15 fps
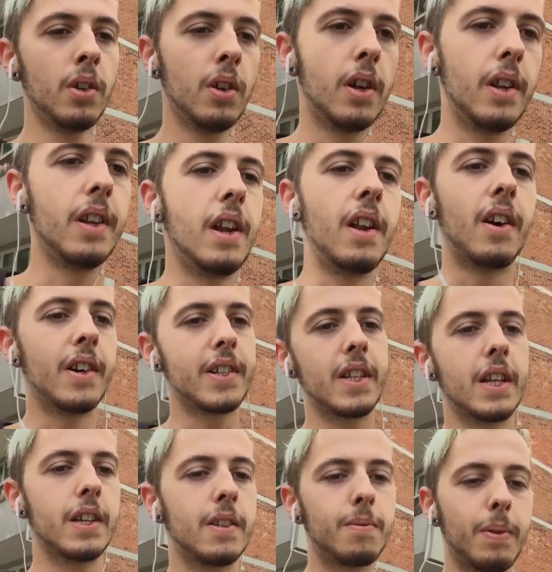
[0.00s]
and their
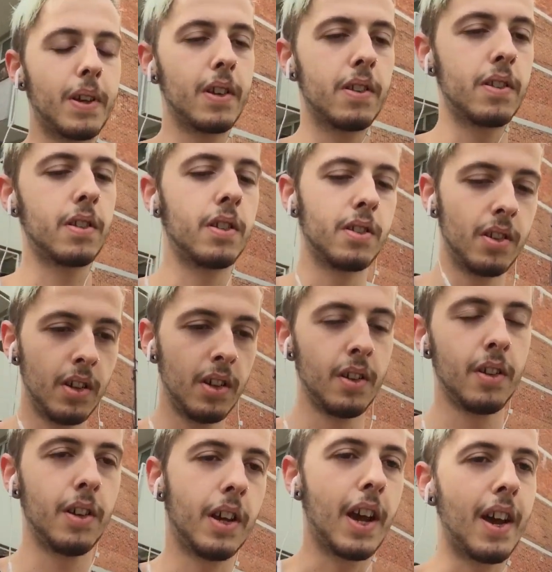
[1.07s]
niceness, because,
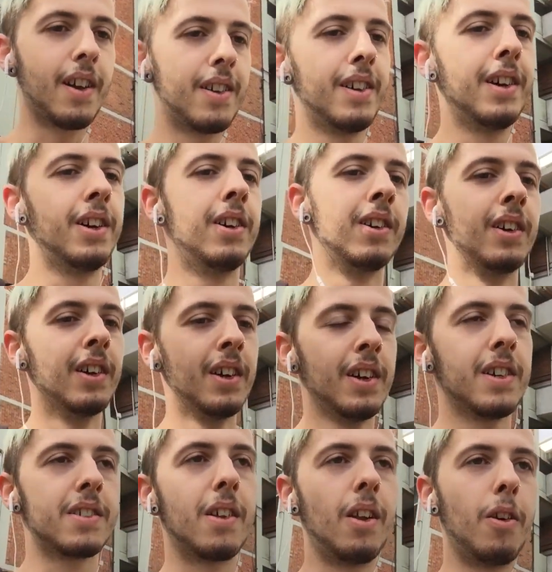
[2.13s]
yeah,
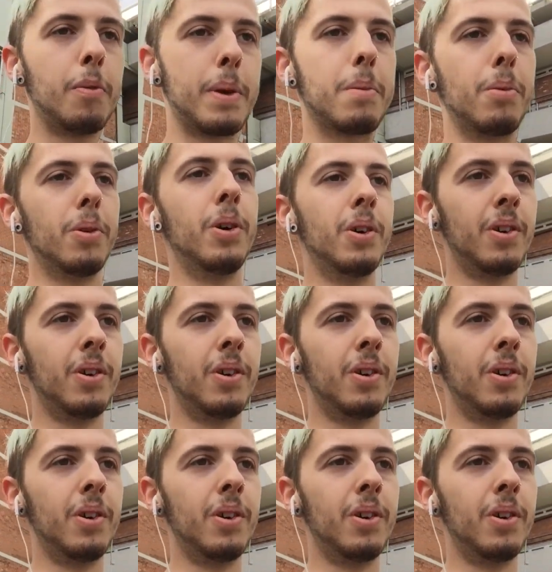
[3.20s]
it's a lot of people.